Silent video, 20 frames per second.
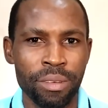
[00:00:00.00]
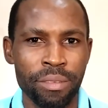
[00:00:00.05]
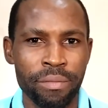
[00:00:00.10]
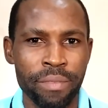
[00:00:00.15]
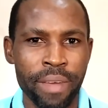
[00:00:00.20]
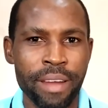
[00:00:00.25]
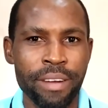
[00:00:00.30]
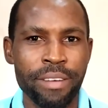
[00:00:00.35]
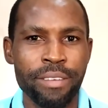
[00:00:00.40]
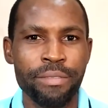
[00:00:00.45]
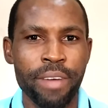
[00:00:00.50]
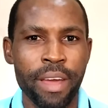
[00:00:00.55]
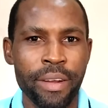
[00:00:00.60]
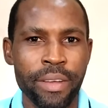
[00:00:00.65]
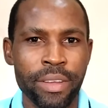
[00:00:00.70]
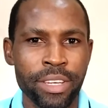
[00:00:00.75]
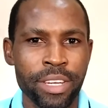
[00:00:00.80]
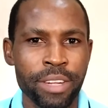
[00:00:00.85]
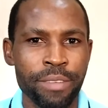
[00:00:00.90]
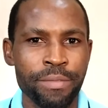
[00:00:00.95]
Very,
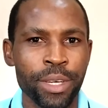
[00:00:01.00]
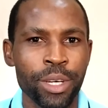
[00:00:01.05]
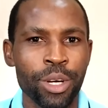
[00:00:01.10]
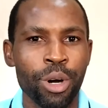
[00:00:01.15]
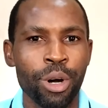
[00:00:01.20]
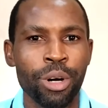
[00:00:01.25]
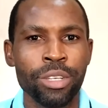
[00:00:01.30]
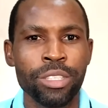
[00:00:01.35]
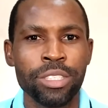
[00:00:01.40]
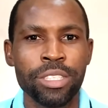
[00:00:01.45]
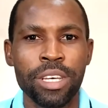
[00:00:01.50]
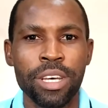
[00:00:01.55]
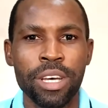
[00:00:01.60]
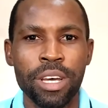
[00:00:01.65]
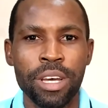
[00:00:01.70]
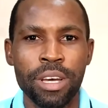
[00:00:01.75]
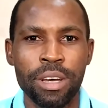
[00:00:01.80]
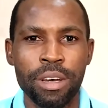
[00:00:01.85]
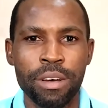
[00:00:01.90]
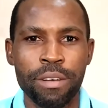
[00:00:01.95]
very difficult
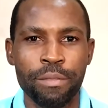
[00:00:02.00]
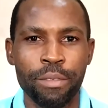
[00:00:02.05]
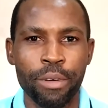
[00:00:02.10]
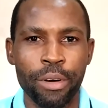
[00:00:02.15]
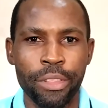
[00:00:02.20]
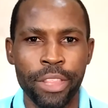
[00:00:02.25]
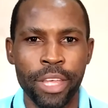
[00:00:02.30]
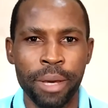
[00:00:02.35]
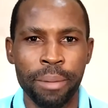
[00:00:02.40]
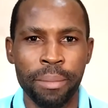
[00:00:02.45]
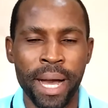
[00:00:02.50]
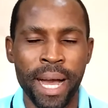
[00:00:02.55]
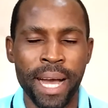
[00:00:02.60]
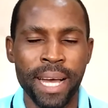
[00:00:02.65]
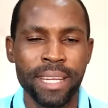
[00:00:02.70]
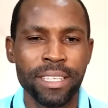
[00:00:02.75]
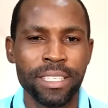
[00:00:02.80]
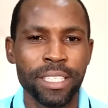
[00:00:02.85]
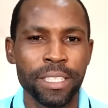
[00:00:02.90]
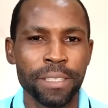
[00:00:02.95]
for them.
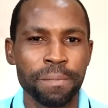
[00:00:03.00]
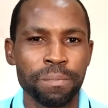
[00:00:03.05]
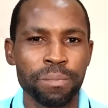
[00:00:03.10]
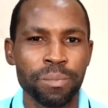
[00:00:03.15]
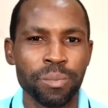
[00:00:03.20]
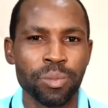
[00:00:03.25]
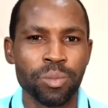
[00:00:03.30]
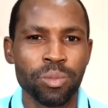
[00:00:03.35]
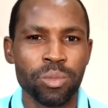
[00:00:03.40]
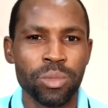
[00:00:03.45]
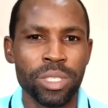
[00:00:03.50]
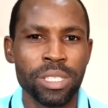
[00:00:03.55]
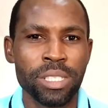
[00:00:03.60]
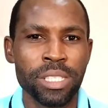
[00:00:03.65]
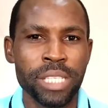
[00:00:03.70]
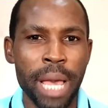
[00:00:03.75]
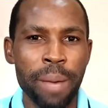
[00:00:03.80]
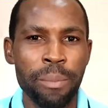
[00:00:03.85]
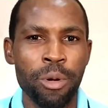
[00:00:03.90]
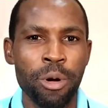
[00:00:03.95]
And
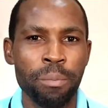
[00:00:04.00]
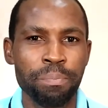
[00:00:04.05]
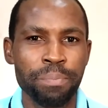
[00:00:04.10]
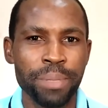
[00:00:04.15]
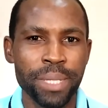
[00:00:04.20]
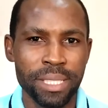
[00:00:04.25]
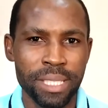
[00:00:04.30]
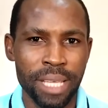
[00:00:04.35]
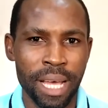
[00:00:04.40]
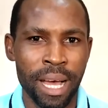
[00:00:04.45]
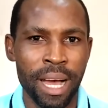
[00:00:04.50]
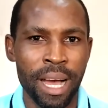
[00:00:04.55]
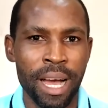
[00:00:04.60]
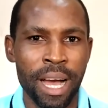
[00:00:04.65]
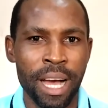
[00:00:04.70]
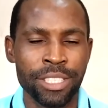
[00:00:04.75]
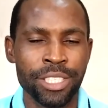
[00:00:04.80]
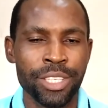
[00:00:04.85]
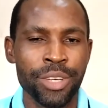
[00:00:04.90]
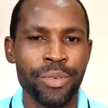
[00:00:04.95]
Simon Peter,
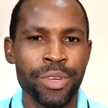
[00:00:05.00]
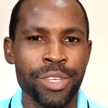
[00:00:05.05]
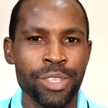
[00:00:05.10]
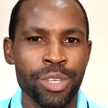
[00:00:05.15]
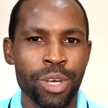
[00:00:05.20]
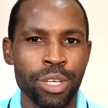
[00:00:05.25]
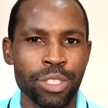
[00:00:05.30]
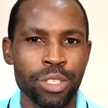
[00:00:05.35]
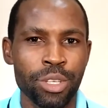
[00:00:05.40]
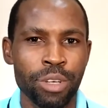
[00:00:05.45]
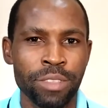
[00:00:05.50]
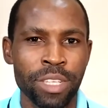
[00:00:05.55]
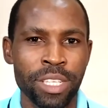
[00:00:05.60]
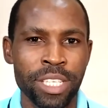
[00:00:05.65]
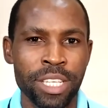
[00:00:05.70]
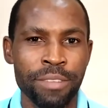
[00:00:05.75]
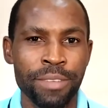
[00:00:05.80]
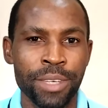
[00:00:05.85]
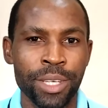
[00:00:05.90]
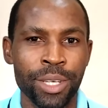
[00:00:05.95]
as a result of the
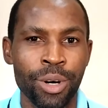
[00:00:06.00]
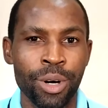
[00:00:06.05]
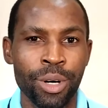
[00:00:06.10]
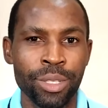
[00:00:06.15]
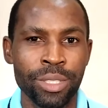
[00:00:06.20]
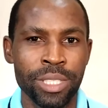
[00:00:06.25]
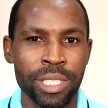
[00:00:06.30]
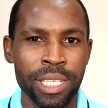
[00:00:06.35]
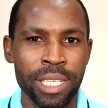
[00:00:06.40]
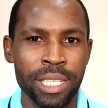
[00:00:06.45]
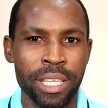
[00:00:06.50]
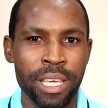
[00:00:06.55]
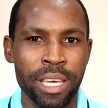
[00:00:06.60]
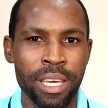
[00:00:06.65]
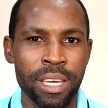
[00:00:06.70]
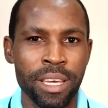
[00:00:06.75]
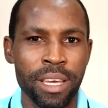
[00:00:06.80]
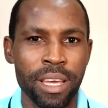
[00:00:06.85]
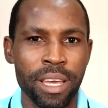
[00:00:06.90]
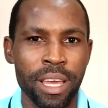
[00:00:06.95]
difficulty
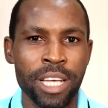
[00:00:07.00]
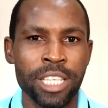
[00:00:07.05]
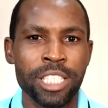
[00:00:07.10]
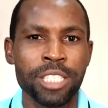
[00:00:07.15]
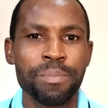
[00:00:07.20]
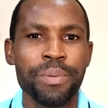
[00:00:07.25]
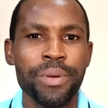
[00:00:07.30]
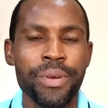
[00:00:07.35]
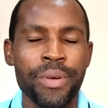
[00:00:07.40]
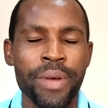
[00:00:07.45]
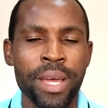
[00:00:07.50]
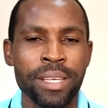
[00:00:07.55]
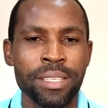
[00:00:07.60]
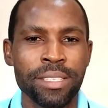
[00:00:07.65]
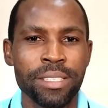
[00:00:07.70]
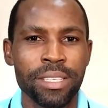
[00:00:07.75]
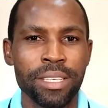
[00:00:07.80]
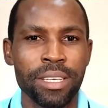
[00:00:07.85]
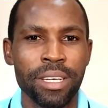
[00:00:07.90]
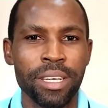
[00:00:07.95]
they
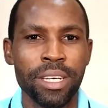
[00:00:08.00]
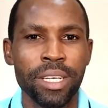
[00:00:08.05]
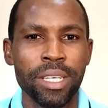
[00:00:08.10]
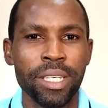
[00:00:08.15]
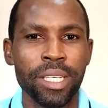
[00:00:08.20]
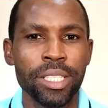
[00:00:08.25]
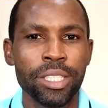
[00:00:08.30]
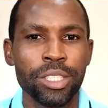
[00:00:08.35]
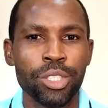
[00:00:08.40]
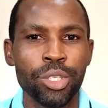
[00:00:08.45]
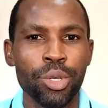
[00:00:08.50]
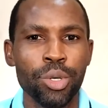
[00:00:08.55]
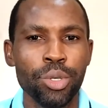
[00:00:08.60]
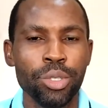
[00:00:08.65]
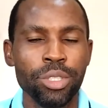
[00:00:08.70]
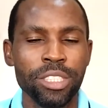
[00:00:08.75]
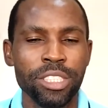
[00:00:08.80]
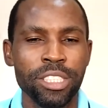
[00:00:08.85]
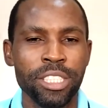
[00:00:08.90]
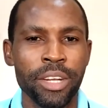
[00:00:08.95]
experienced,
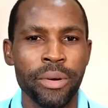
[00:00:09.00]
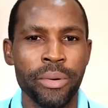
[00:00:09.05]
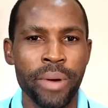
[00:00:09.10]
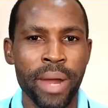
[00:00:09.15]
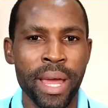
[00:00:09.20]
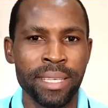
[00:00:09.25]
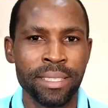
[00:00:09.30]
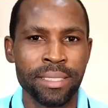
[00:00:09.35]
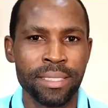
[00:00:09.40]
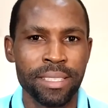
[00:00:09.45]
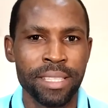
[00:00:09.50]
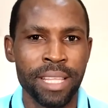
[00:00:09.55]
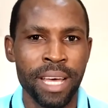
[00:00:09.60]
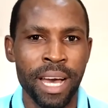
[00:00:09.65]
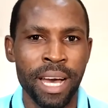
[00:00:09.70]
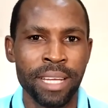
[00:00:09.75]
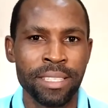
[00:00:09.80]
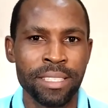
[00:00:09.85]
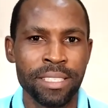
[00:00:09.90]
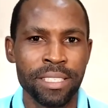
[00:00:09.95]
told the rest
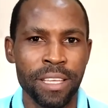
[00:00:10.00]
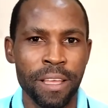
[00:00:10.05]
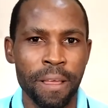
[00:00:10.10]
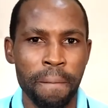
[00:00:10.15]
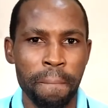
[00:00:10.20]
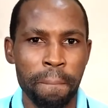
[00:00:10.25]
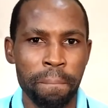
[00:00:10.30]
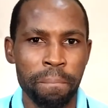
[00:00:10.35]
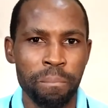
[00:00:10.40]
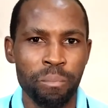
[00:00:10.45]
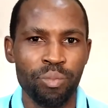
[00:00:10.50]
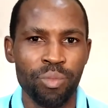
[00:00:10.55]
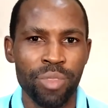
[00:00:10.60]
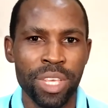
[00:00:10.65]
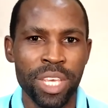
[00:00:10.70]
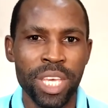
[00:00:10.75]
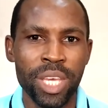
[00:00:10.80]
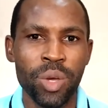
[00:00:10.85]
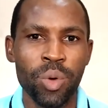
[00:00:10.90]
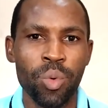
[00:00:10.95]
that
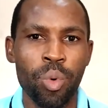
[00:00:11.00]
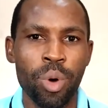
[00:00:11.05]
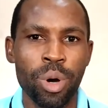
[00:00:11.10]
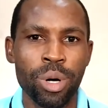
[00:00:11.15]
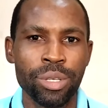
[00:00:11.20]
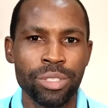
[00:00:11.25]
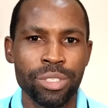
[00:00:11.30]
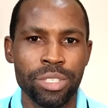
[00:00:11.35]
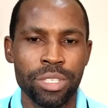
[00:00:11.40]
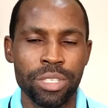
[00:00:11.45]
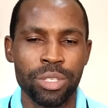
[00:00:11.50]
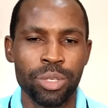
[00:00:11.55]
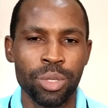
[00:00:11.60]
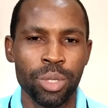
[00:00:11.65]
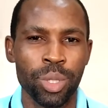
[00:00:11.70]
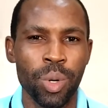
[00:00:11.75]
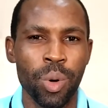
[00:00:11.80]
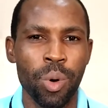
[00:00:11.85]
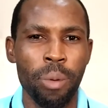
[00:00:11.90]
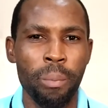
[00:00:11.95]
he wants to
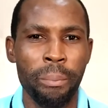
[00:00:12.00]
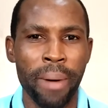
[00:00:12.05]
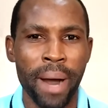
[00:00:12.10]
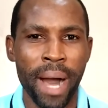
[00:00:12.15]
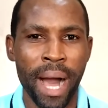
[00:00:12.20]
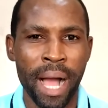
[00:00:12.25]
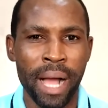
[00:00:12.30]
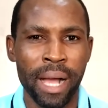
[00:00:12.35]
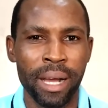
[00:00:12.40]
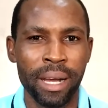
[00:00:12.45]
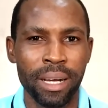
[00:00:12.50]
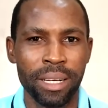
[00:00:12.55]
go back